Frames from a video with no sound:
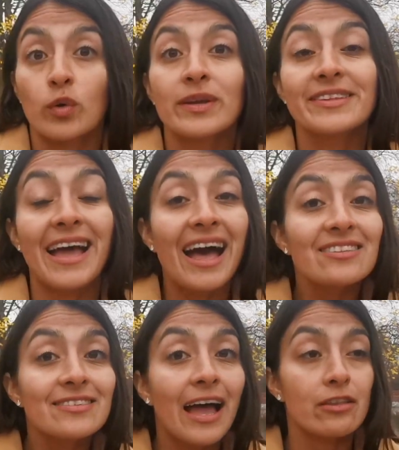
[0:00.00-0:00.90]
it
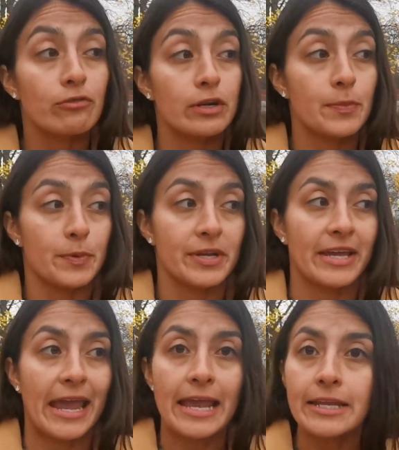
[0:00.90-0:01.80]
does not really bring
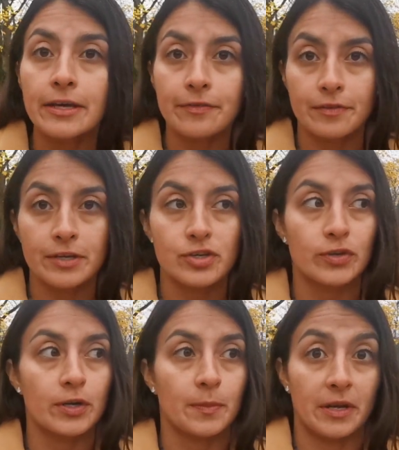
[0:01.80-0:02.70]
any
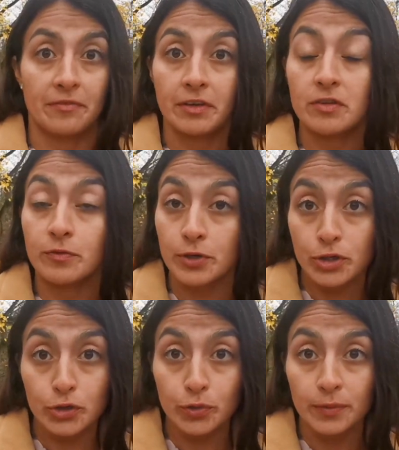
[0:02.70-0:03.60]
additional benefits for
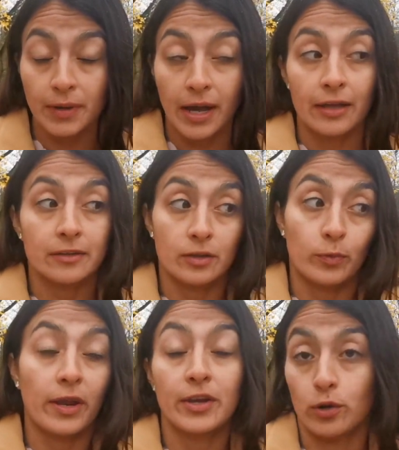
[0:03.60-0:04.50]
you, at least
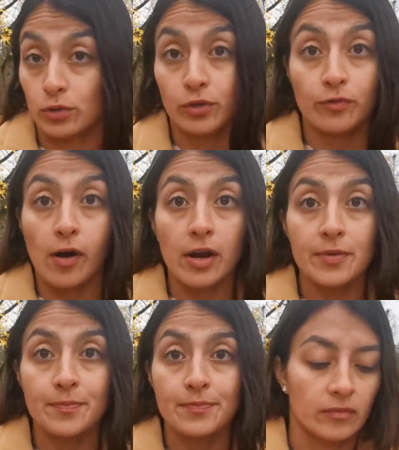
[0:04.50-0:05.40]
what I know so far.
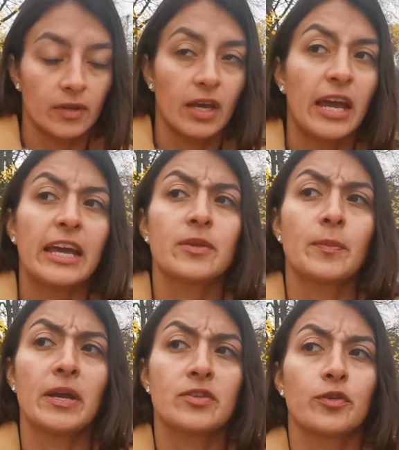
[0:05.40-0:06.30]
It
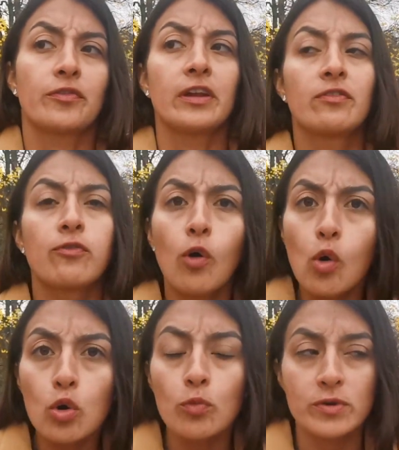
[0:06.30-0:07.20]
makes you feel
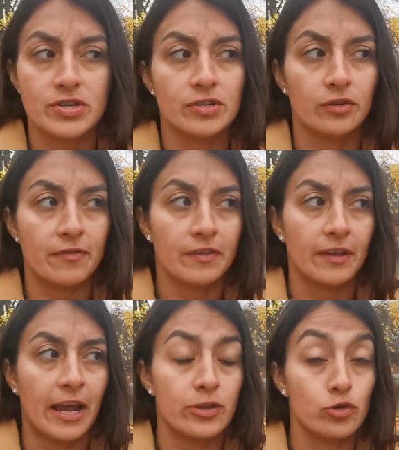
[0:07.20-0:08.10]
full, which is something
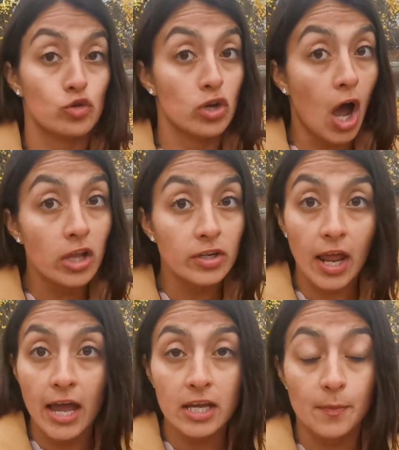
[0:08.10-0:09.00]
that I do not
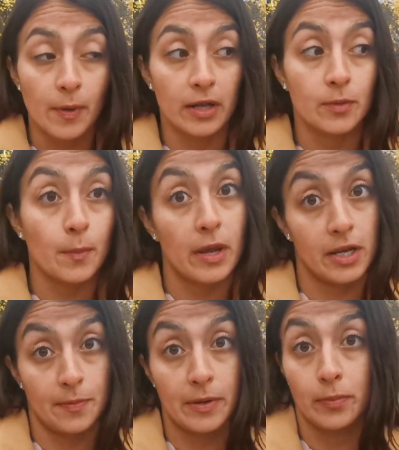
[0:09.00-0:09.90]
like, but
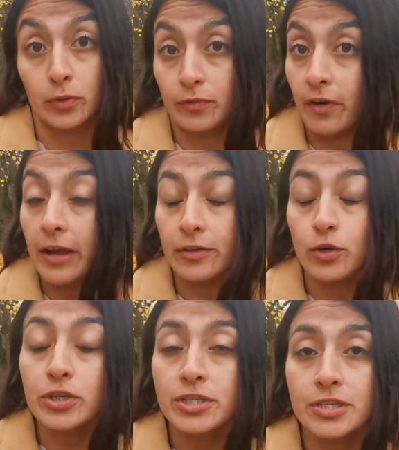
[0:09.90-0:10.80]
many people find
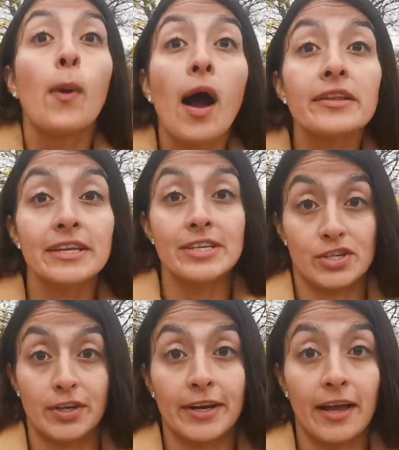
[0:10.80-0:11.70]
good. But in
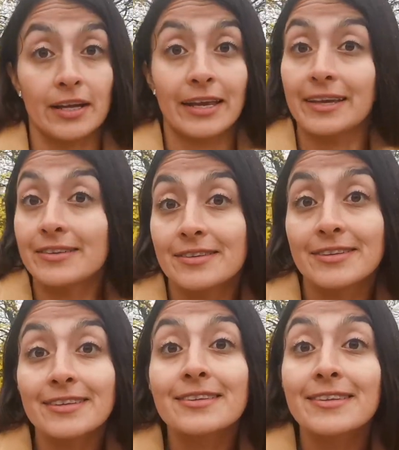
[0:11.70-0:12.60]
general, it's
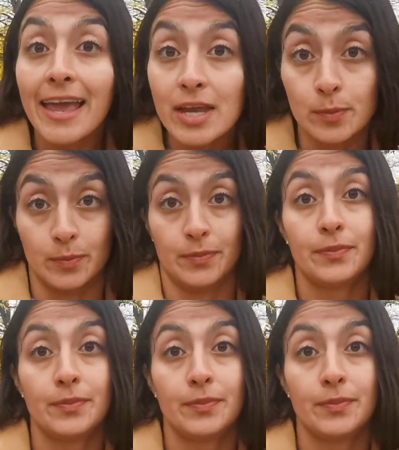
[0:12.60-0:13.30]
the same.